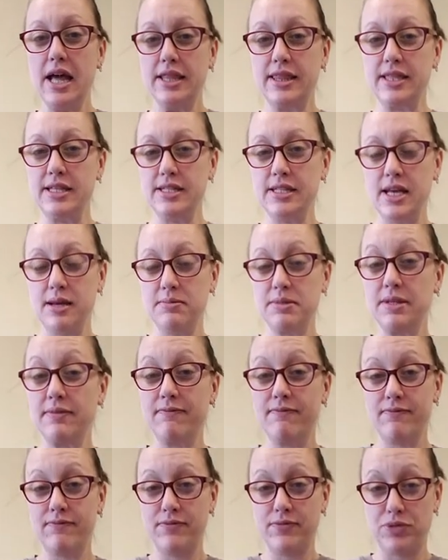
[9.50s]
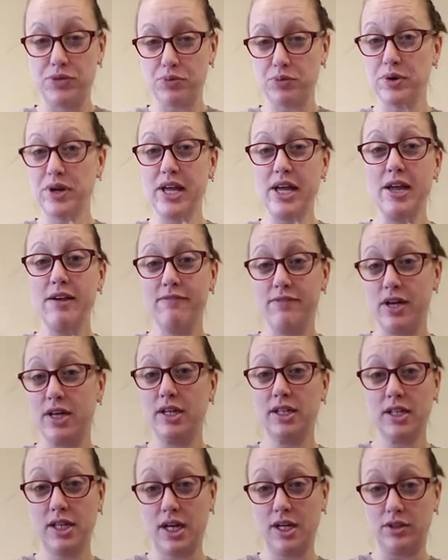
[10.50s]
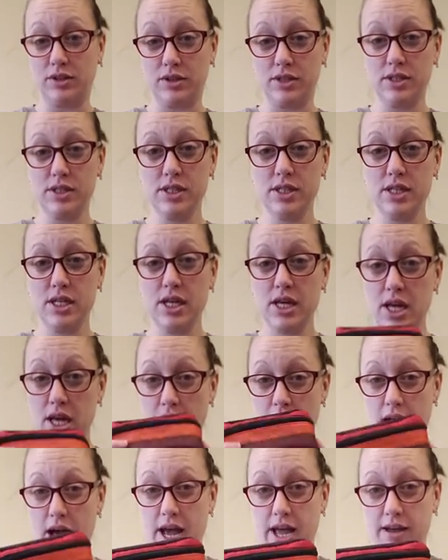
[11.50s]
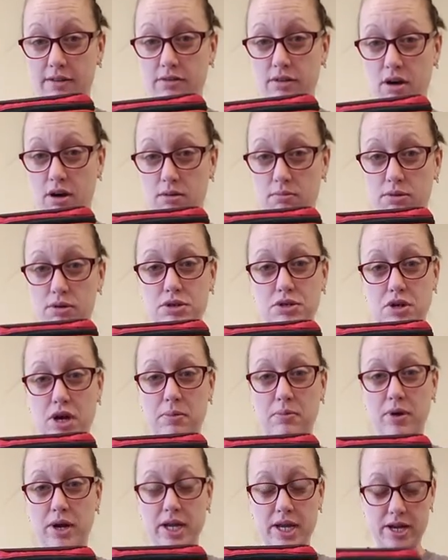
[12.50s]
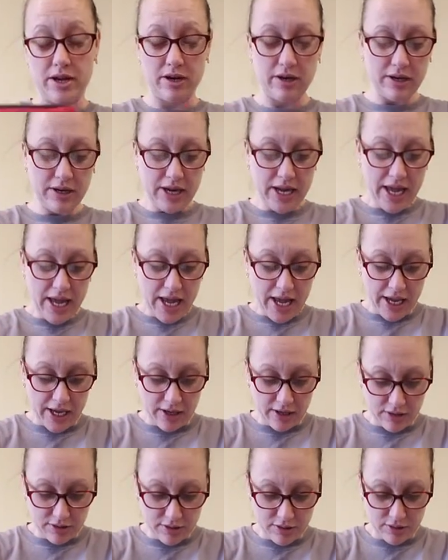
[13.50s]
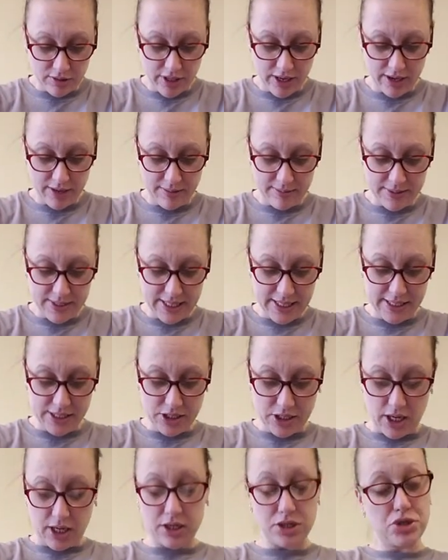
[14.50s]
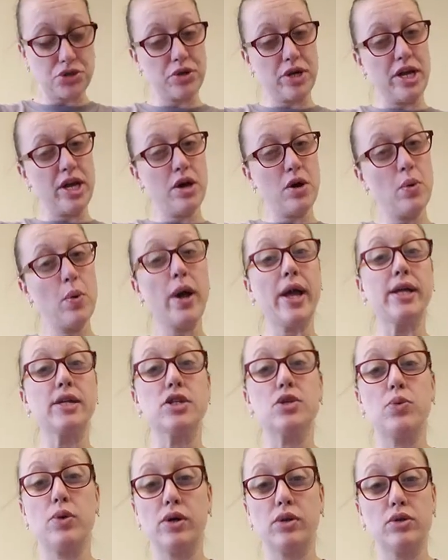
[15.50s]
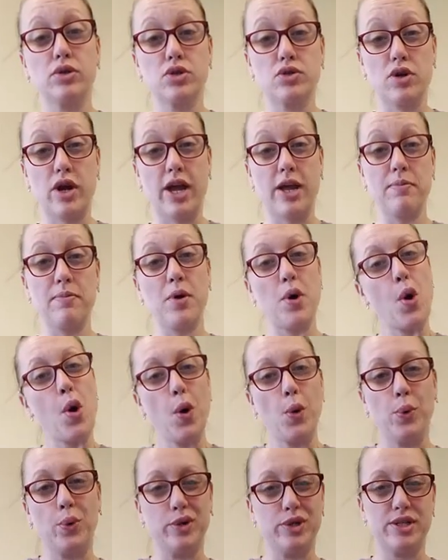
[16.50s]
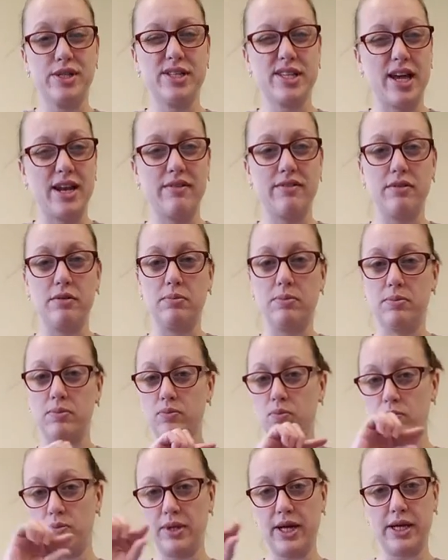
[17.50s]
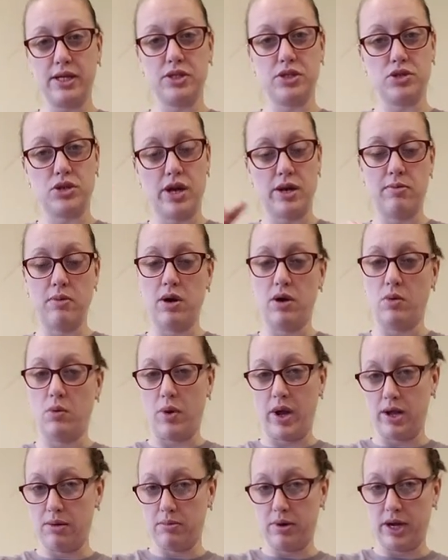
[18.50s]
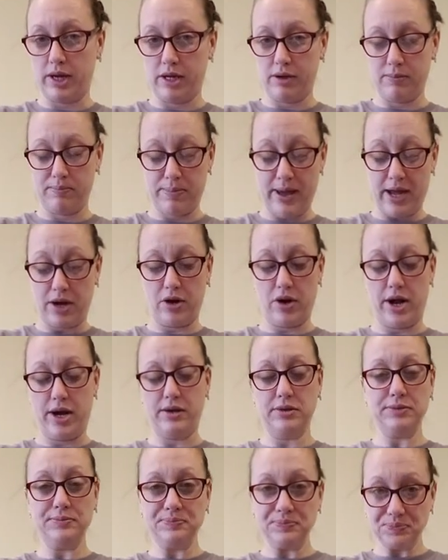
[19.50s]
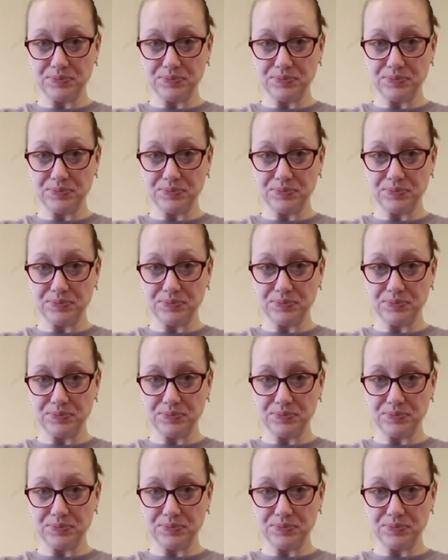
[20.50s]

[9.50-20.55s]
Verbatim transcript: This comes in three fun colors. I have the ombre stripe right here. It also comes in dot trio and twill stripe, which is kind of a black stripe on a white background.